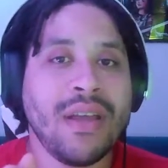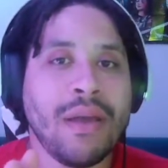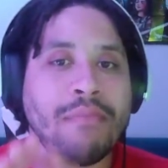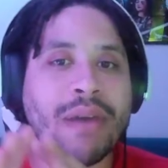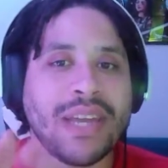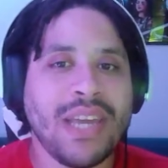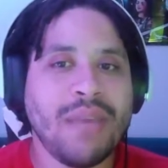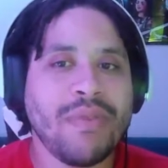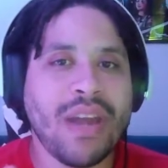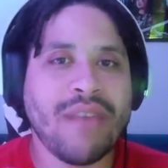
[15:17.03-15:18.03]
by
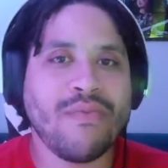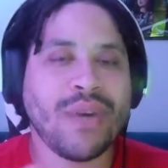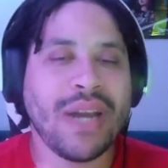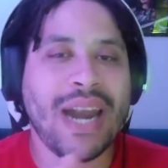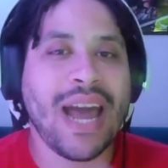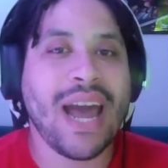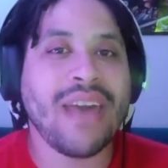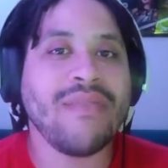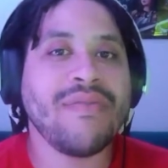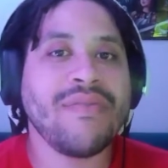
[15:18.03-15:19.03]
keeping everyone
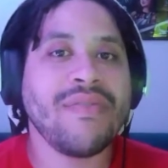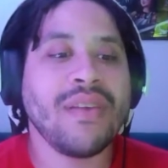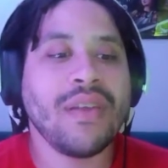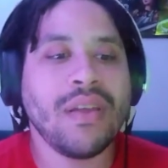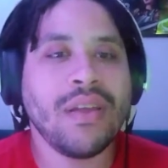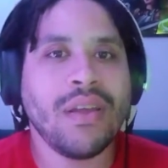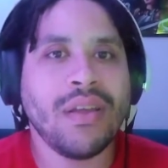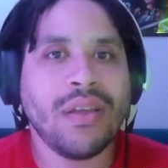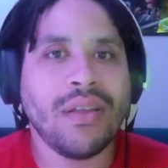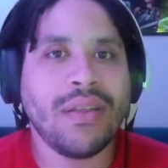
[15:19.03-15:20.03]
alive
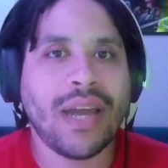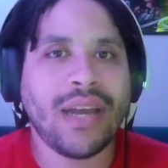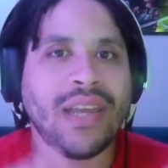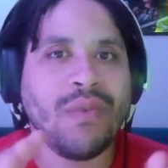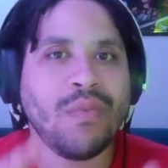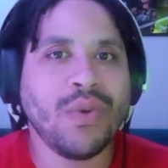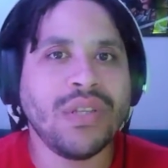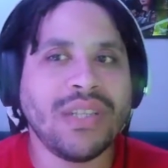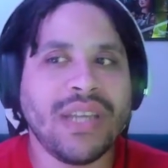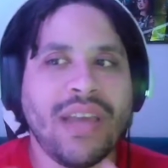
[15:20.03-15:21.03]
than he
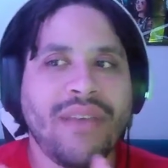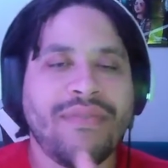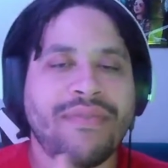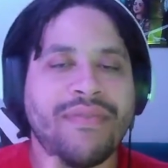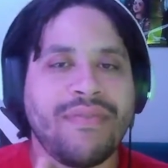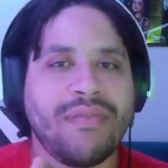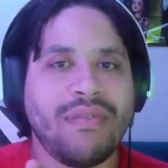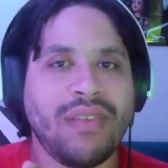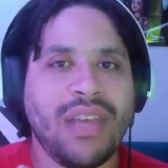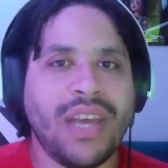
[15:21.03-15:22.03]
would if
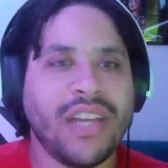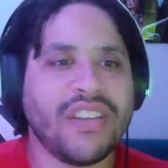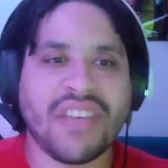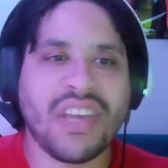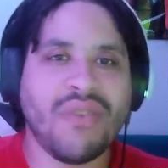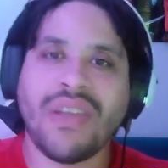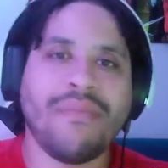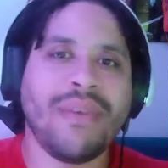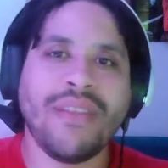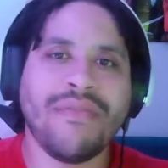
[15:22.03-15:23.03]
he had just killed them
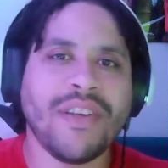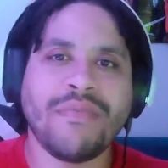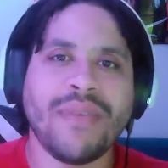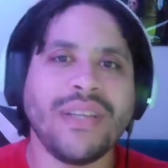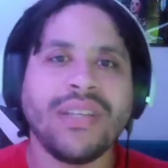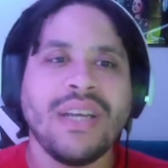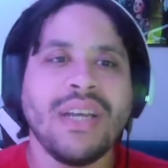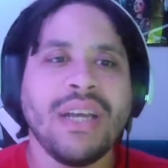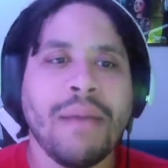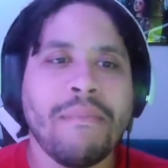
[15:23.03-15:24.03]
in the first place.
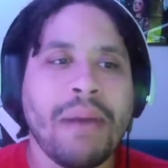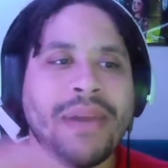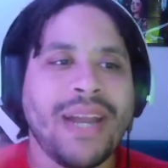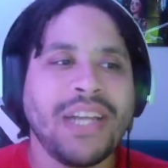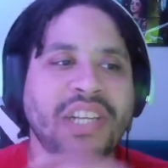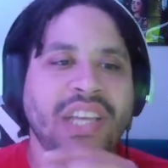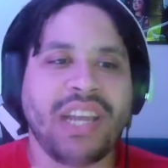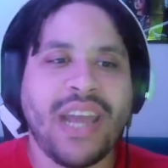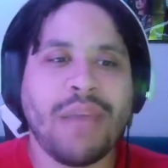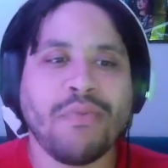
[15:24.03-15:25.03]
Batman actually
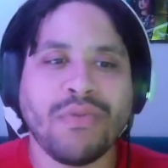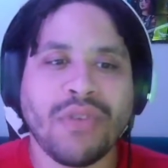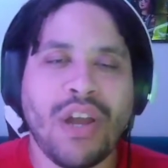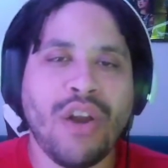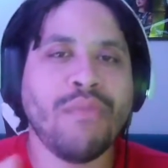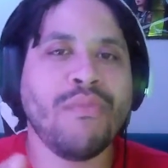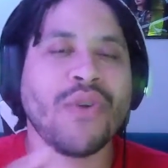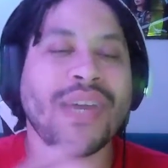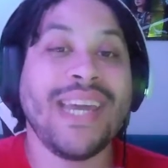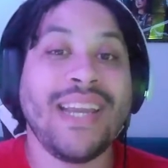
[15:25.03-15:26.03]
enables a lot more
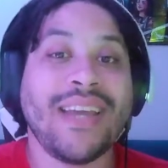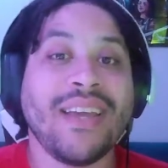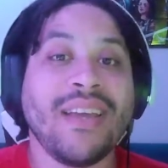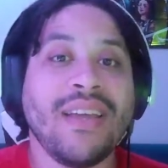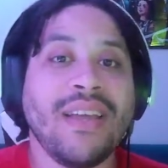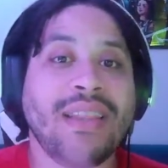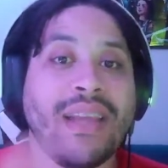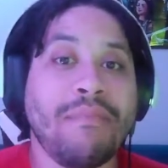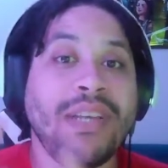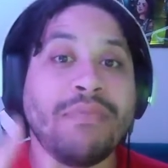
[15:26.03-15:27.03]
killing than
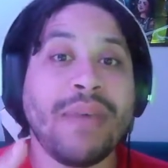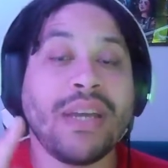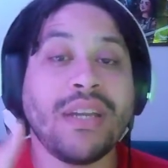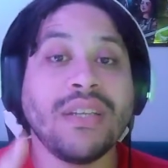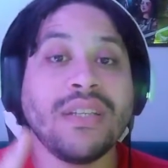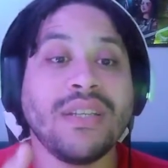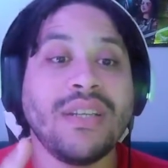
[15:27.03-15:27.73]
Peacemaker does.